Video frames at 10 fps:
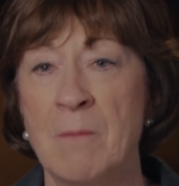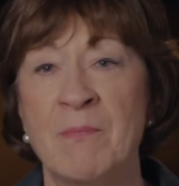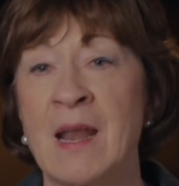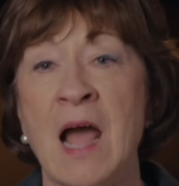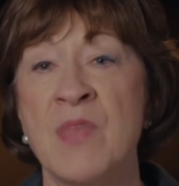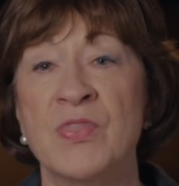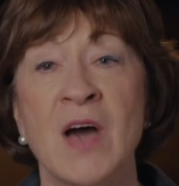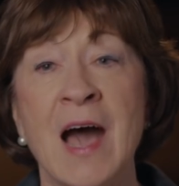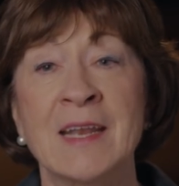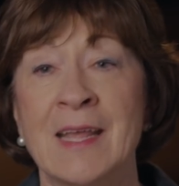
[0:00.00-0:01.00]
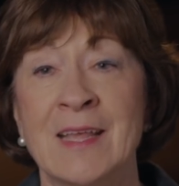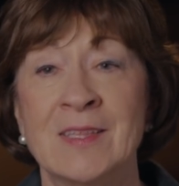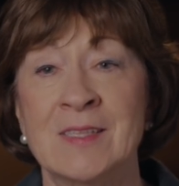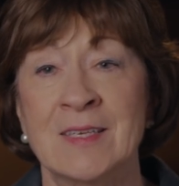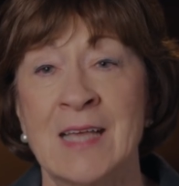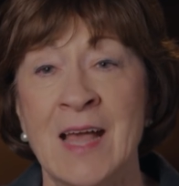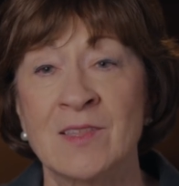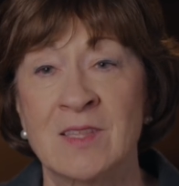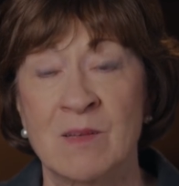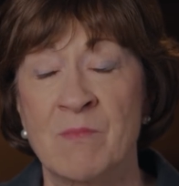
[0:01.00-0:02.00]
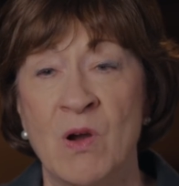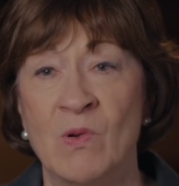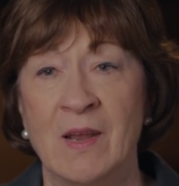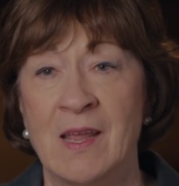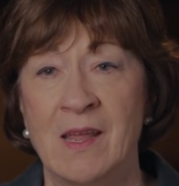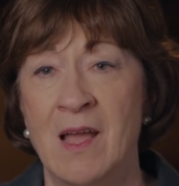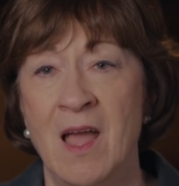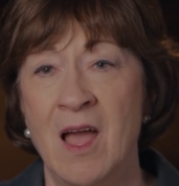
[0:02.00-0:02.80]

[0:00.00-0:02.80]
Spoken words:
But I thought his testimony